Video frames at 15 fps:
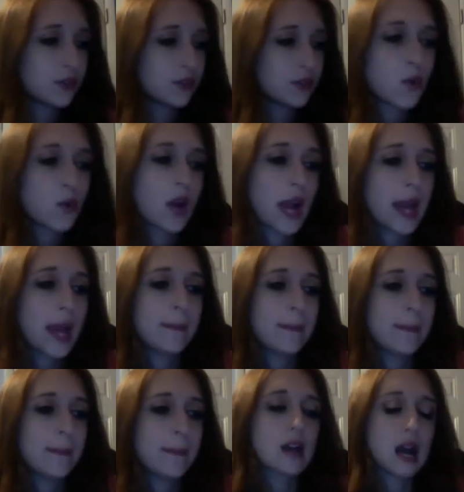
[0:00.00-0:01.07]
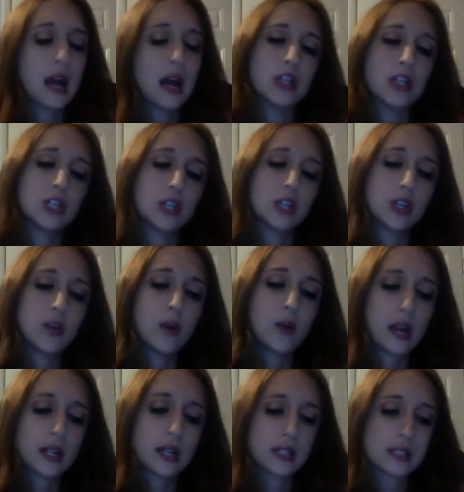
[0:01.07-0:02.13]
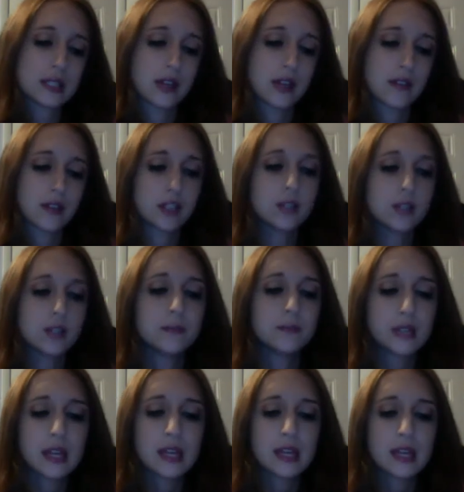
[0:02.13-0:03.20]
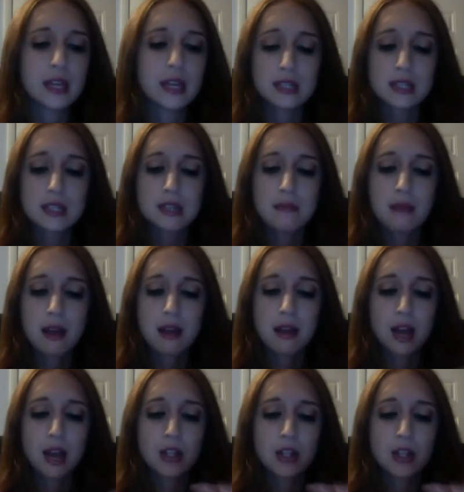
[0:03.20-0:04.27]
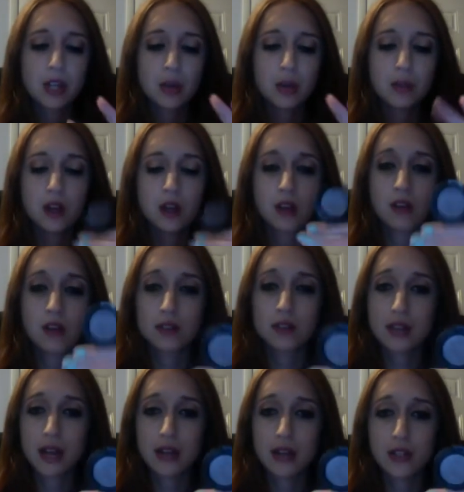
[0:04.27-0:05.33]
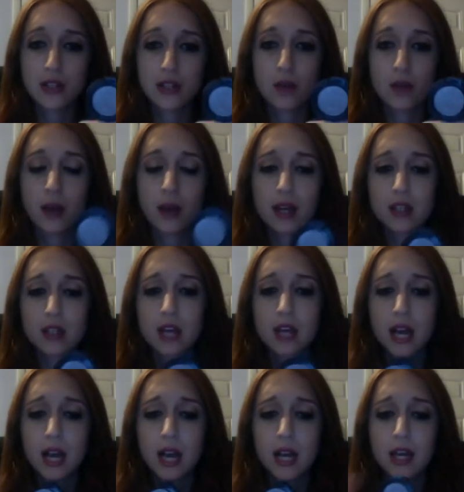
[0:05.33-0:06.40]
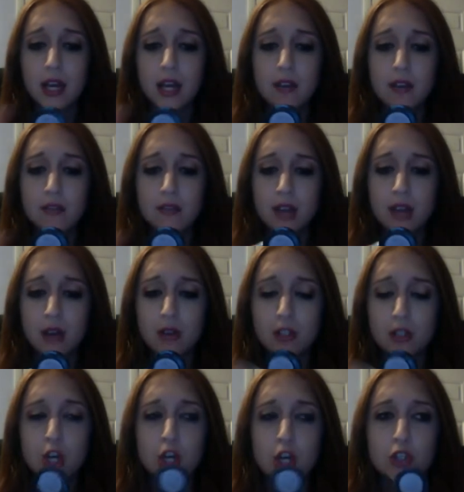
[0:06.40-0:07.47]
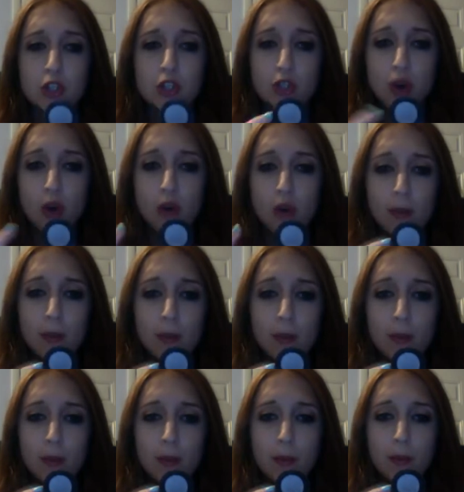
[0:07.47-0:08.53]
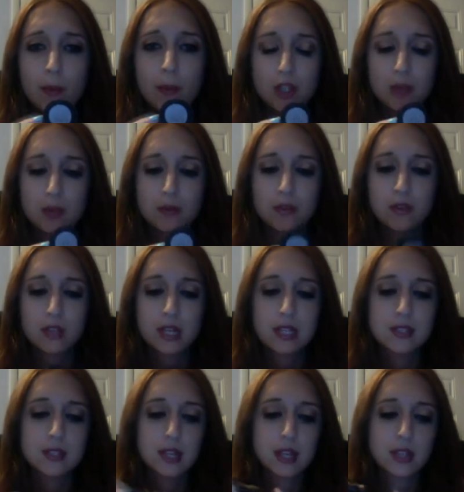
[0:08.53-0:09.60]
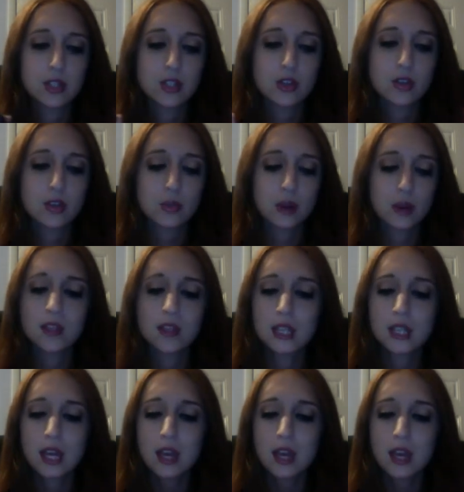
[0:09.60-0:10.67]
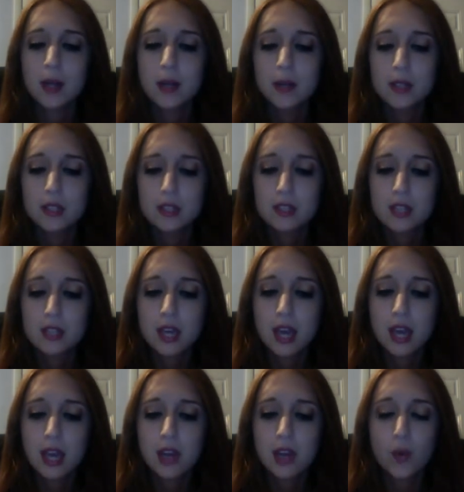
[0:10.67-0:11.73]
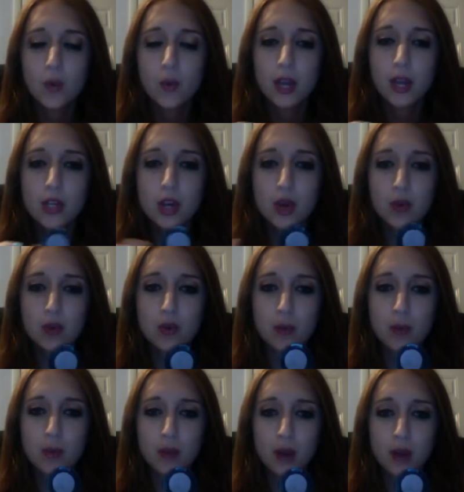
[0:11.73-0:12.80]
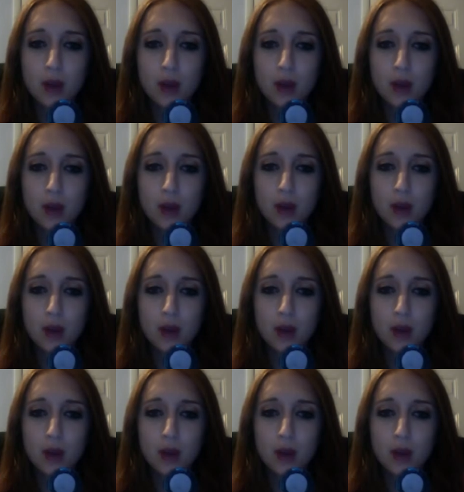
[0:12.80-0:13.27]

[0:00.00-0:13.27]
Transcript: for a MAC eyeshadow, I discovered this is the MAC eyeshadow in the color Satin Taupe. I have found so many different dupes for this. It's crazy. This is like a gray toned brown.